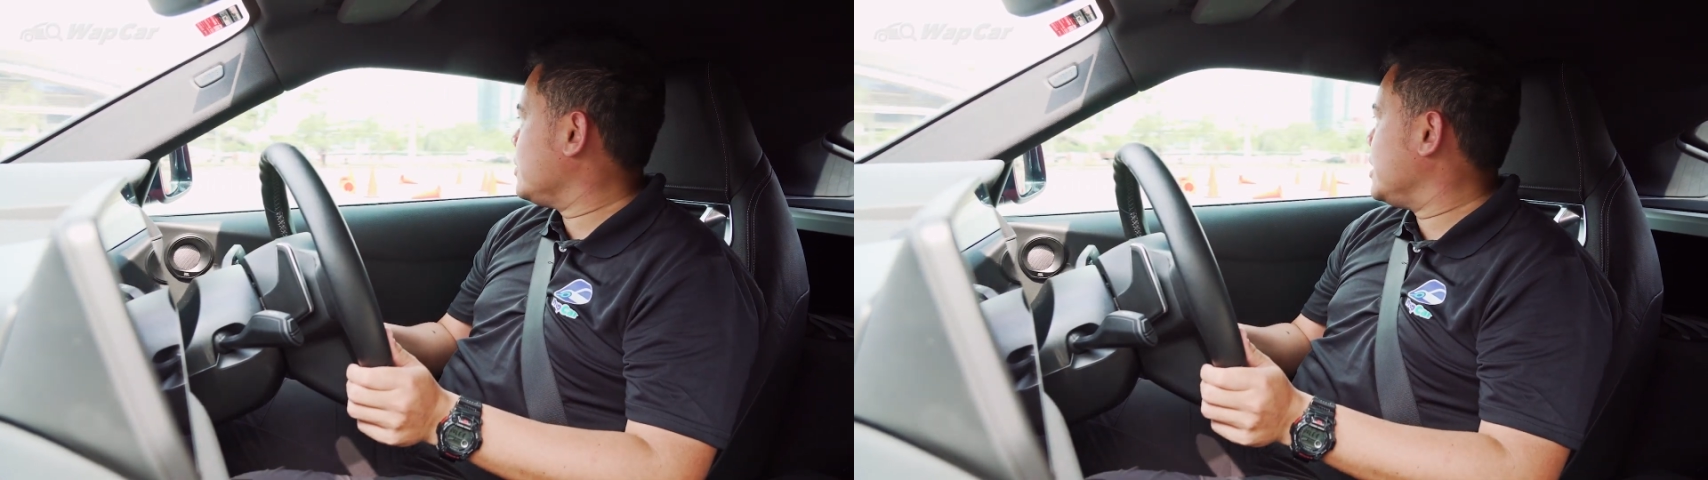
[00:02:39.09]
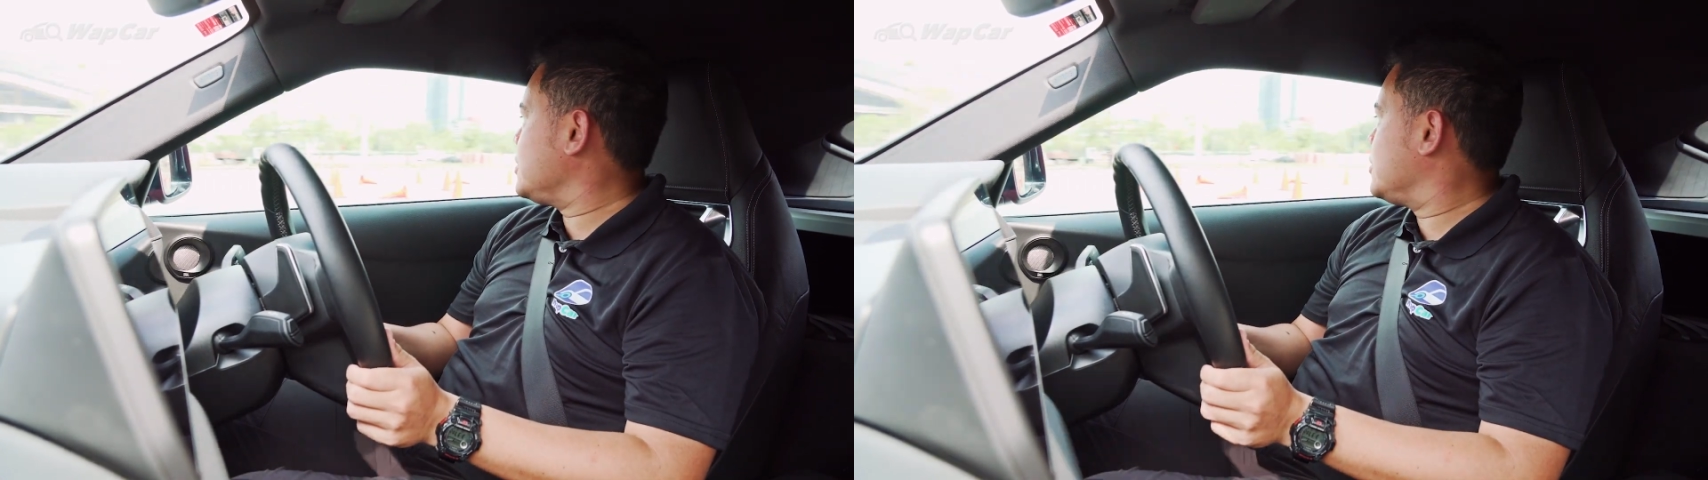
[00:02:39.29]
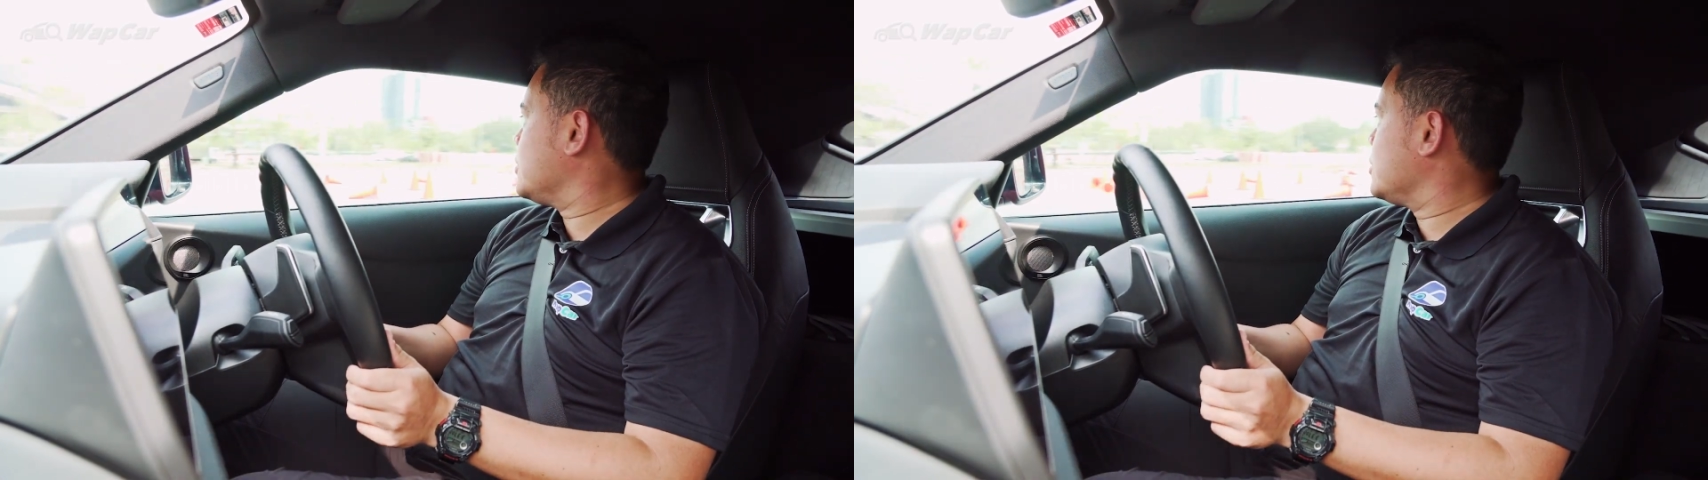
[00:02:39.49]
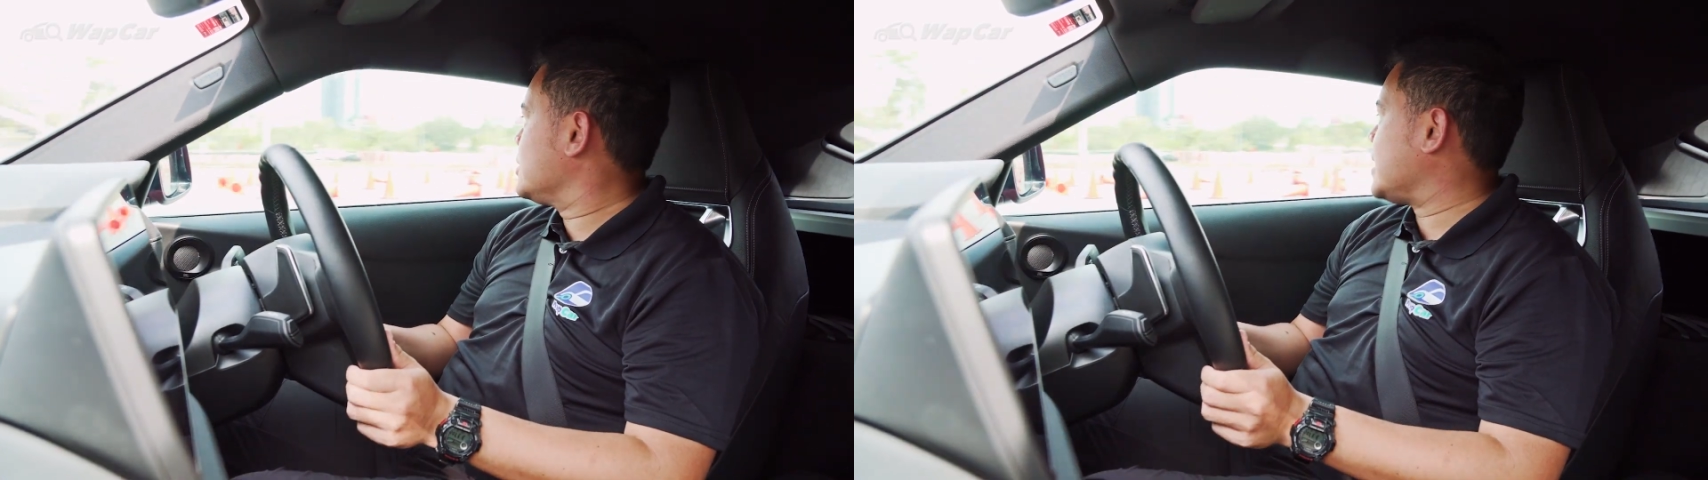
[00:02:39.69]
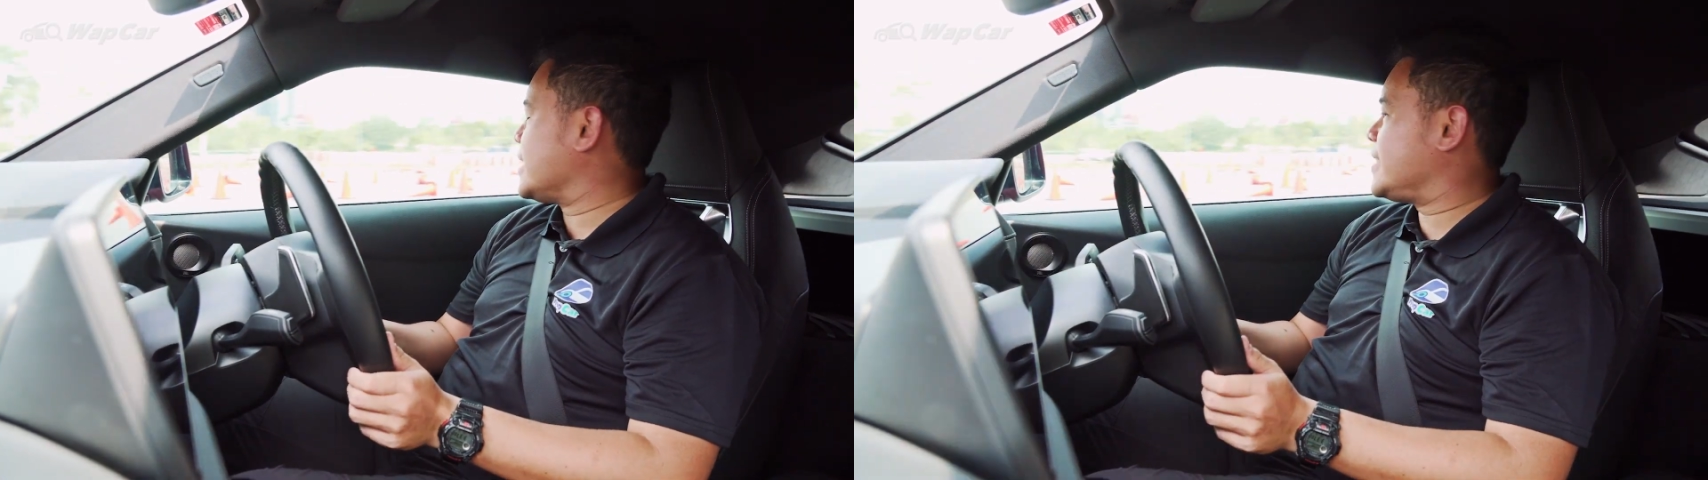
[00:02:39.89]
is to
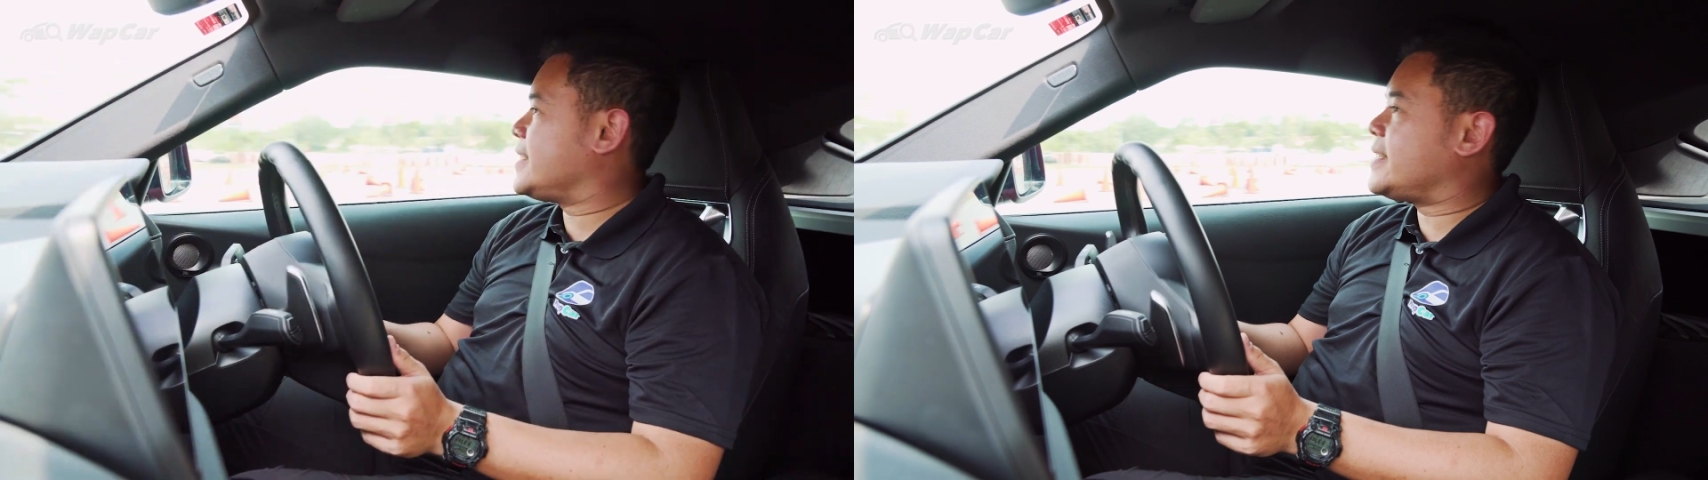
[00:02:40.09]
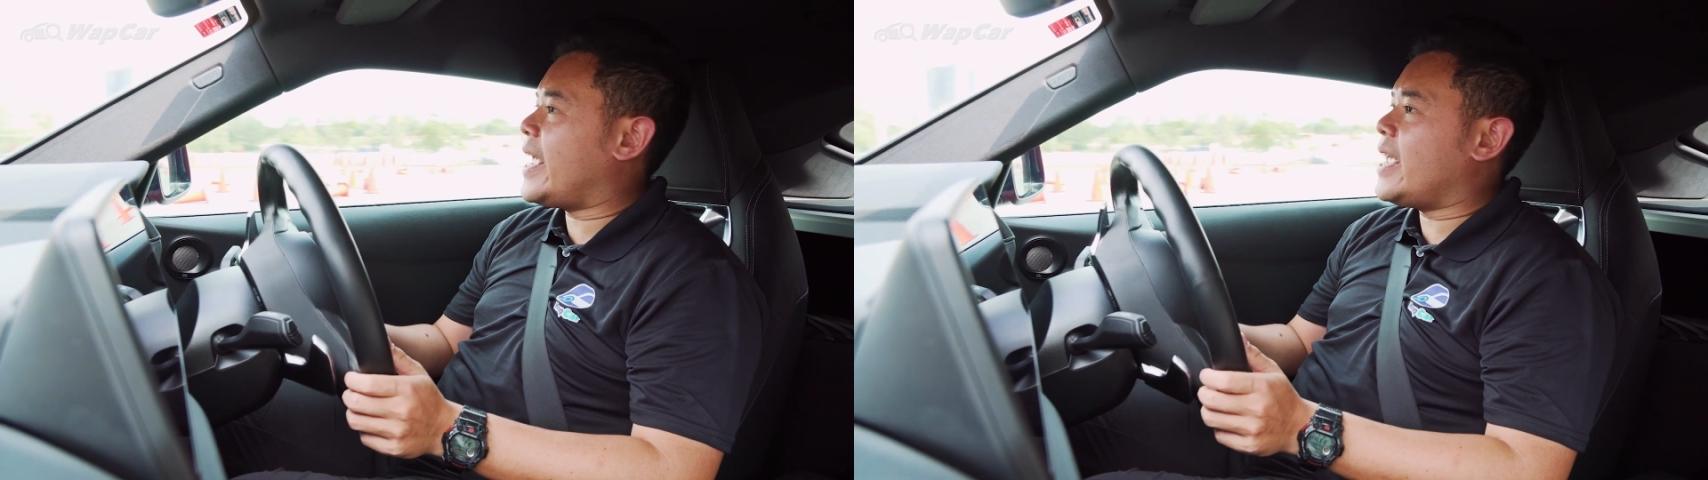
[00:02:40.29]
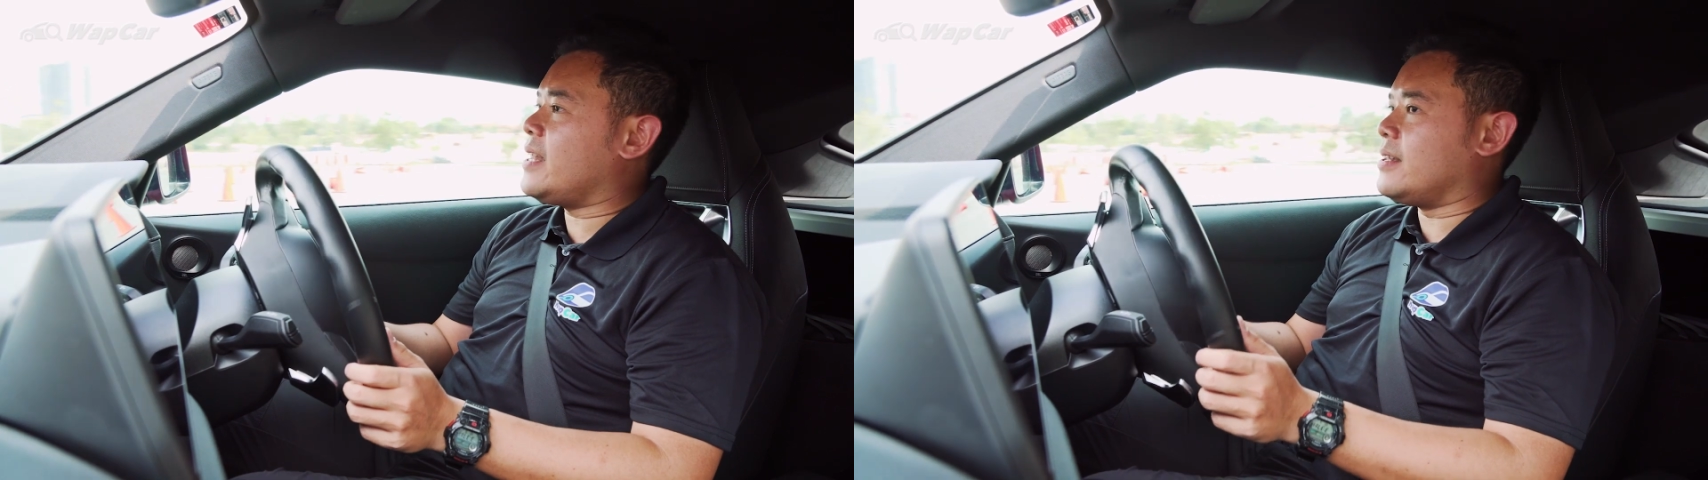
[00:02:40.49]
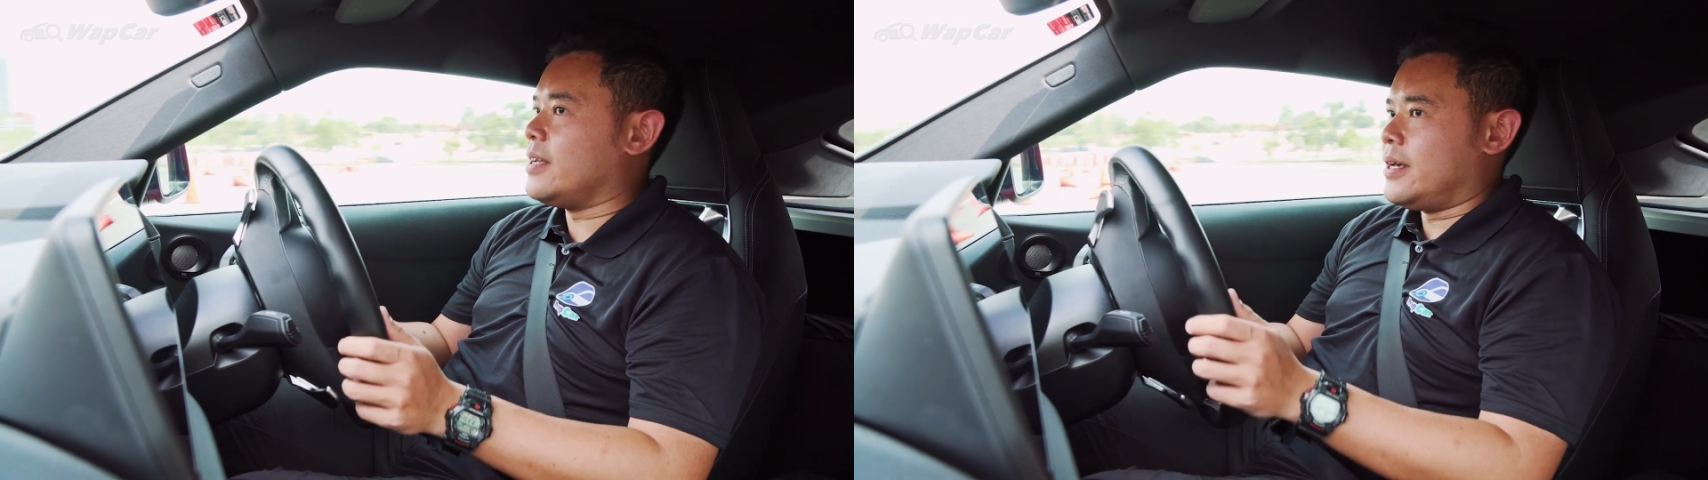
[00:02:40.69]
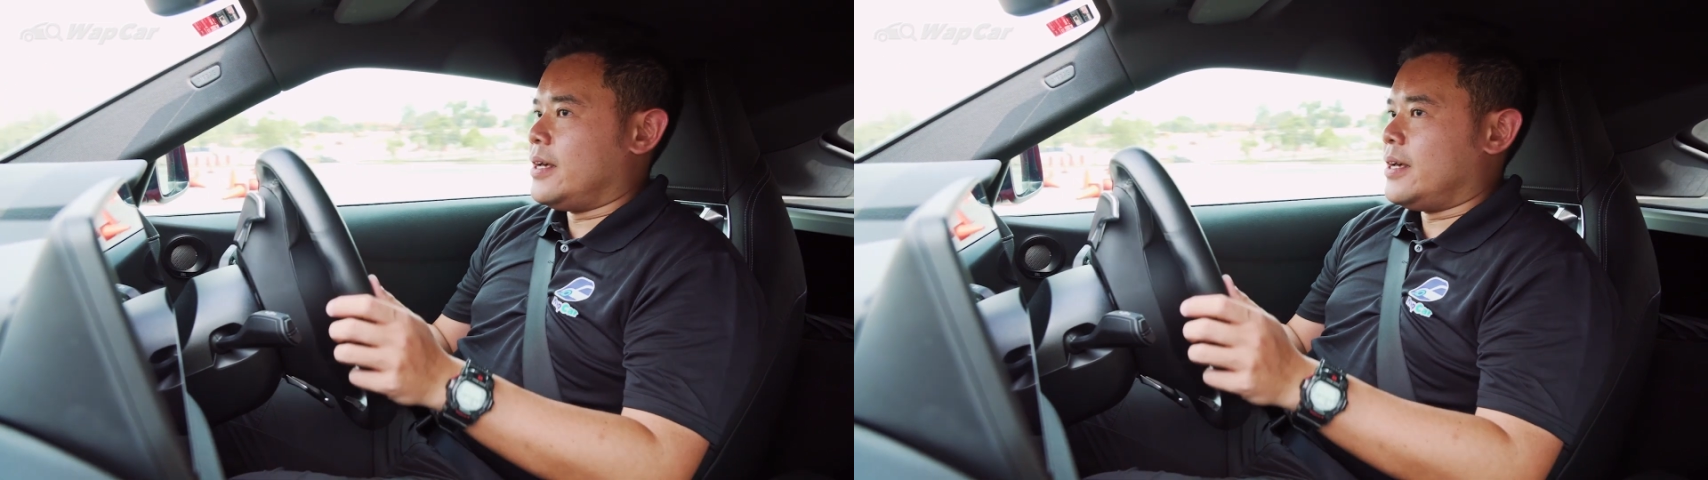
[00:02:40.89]
sustain